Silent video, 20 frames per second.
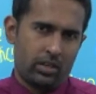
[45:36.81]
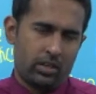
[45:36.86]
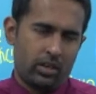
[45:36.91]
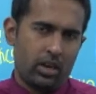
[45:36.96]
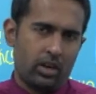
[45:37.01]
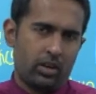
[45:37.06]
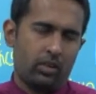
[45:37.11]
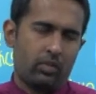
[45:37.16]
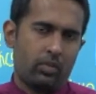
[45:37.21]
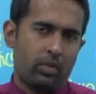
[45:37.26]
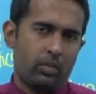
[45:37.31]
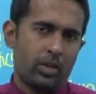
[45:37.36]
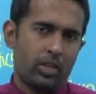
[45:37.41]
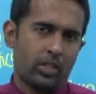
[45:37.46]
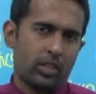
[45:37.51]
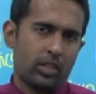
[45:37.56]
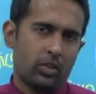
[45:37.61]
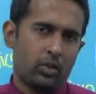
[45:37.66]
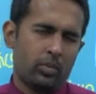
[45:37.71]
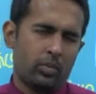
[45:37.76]
in an
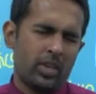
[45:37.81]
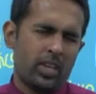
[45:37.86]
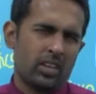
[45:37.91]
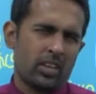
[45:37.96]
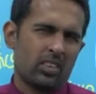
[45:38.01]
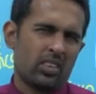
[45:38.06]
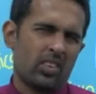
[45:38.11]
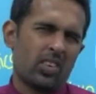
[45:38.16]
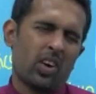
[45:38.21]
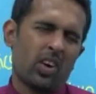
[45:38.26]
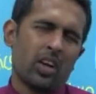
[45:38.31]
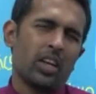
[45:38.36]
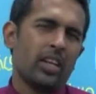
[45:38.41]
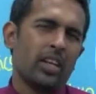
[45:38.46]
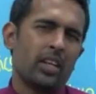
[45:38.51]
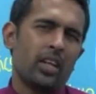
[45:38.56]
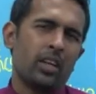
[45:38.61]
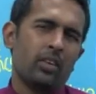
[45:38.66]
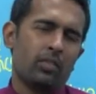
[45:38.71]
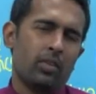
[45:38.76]
information to be a
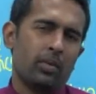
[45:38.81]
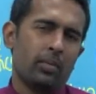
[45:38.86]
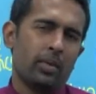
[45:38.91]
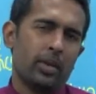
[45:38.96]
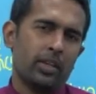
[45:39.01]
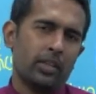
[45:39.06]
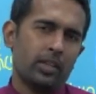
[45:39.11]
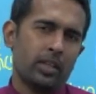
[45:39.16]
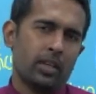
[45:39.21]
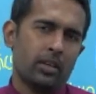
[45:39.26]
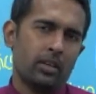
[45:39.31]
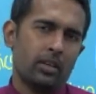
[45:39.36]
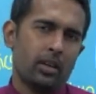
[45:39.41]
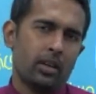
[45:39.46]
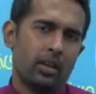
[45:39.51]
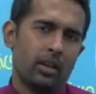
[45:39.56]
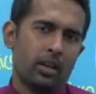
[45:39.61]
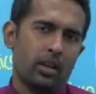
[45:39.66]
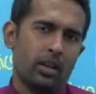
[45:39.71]
quality information,